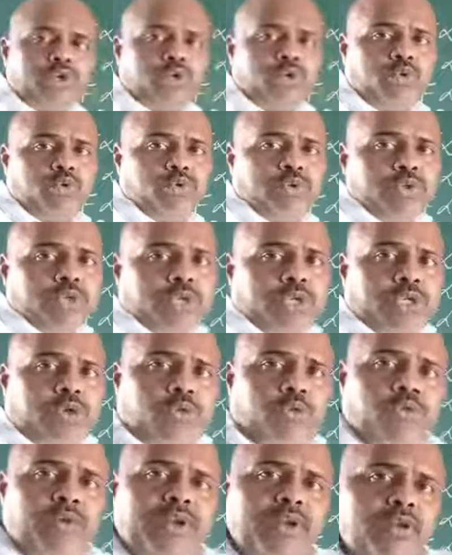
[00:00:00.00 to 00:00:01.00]
you,
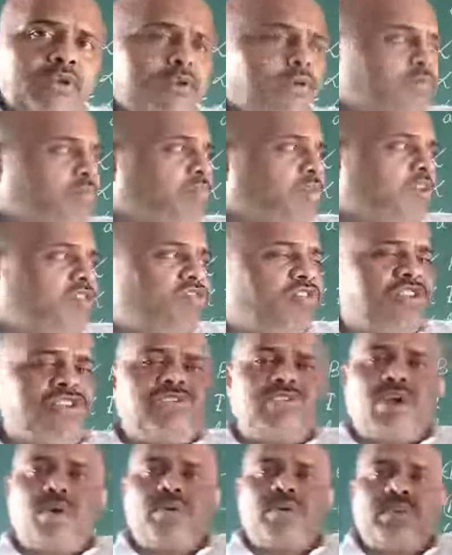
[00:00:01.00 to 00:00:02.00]
when we
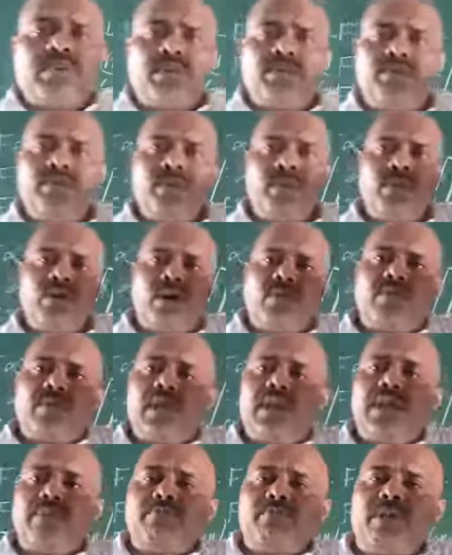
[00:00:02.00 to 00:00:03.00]
stretch our three finger of
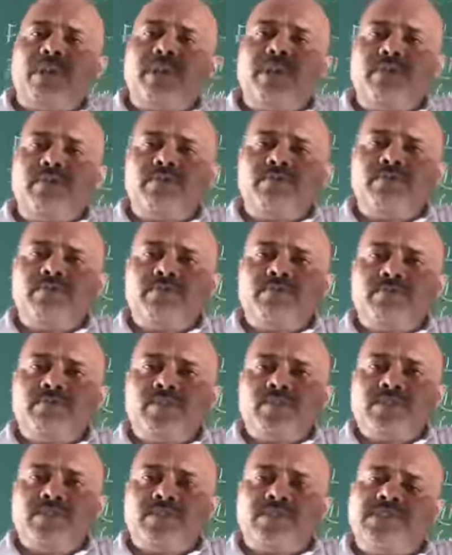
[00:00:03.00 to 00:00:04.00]
the left hand
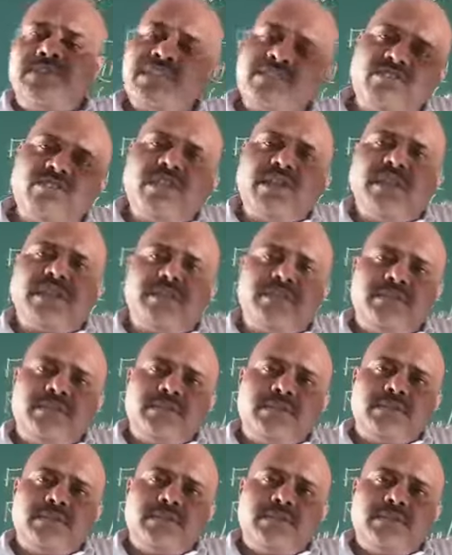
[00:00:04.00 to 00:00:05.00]
such that
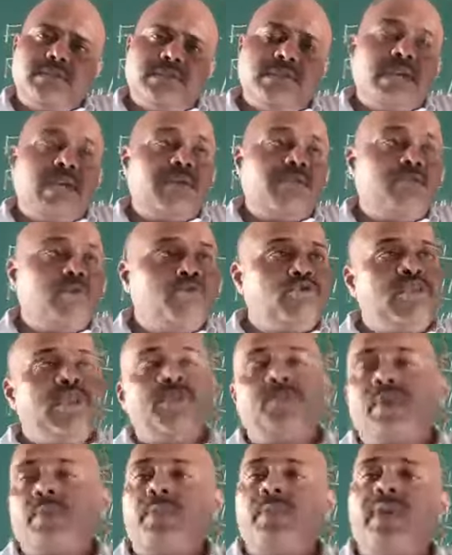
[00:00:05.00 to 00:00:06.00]
they are mutually
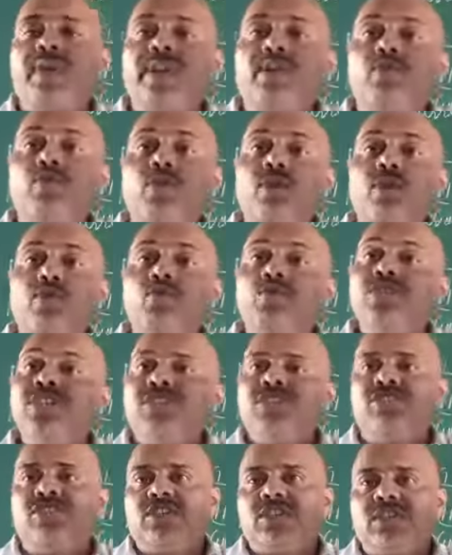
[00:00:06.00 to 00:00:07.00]
perpendicular to
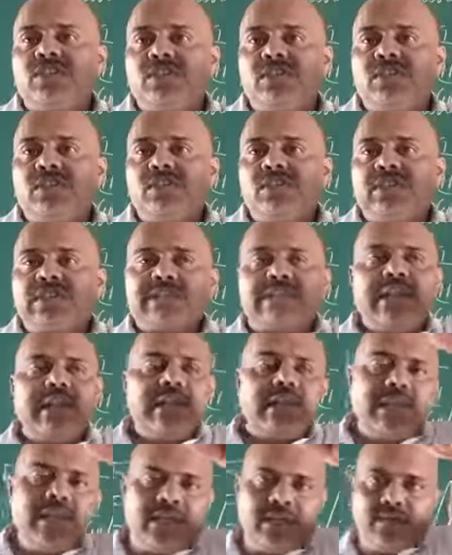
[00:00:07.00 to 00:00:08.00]
each other, just
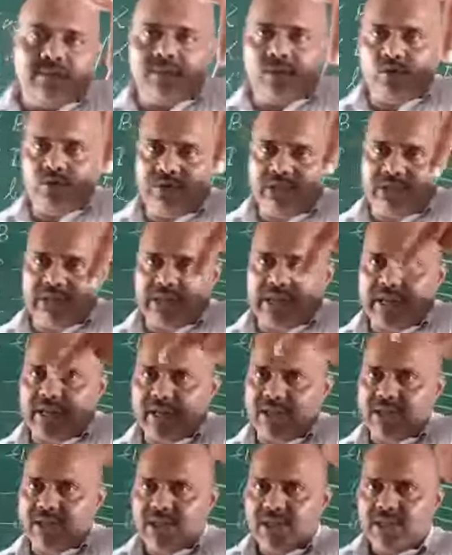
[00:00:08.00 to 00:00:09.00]
like here you can see
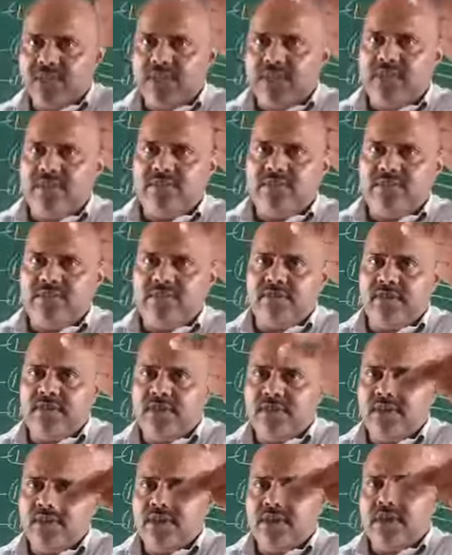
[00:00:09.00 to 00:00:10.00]
that this is
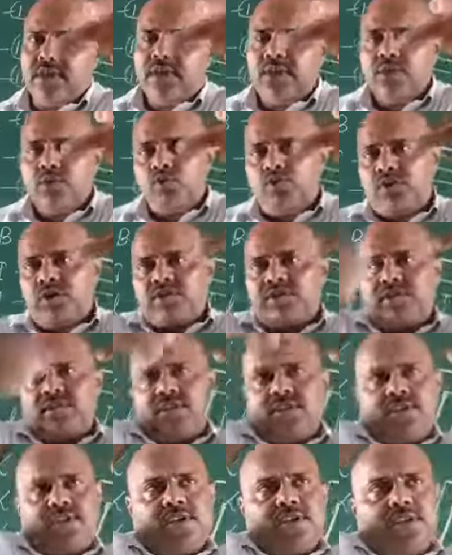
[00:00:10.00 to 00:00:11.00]
here. You can see
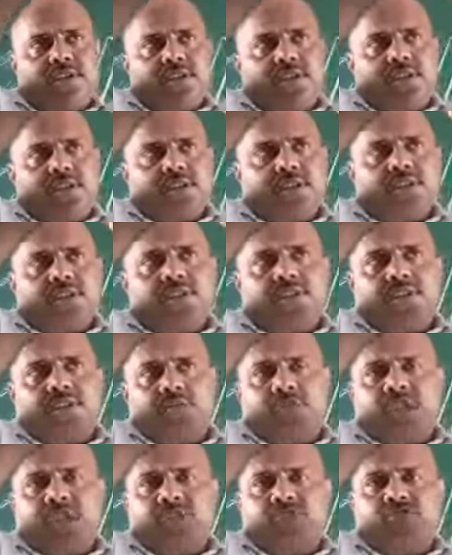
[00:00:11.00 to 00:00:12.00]
here this is the
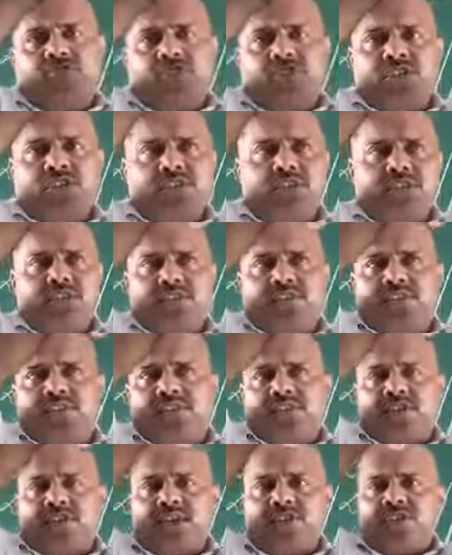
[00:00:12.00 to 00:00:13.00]
90 degree, this
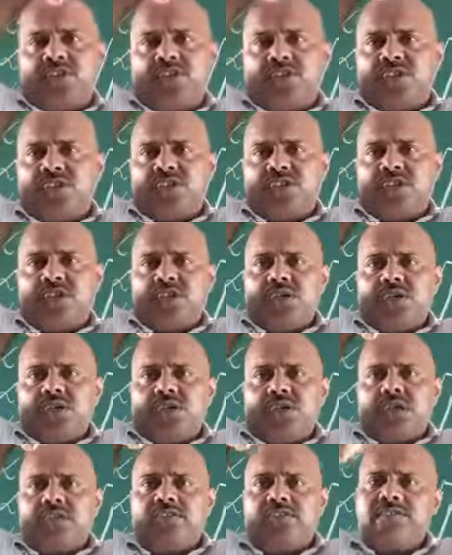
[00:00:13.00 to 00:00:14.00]
is 90 degree.
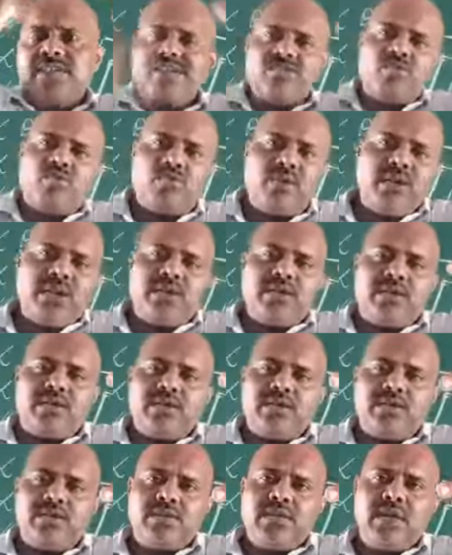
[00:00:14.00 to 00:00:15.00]
In such
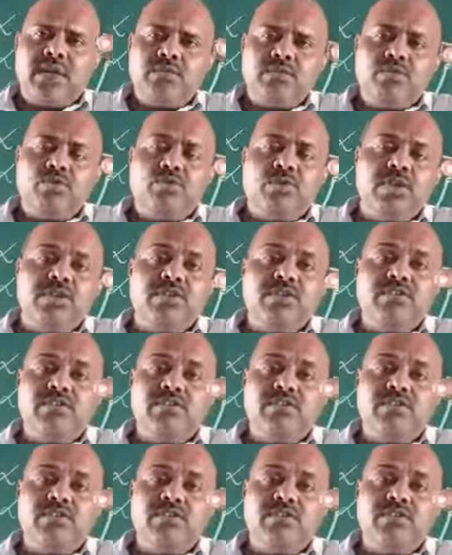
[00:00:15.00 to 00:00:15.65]
way, they are mutually,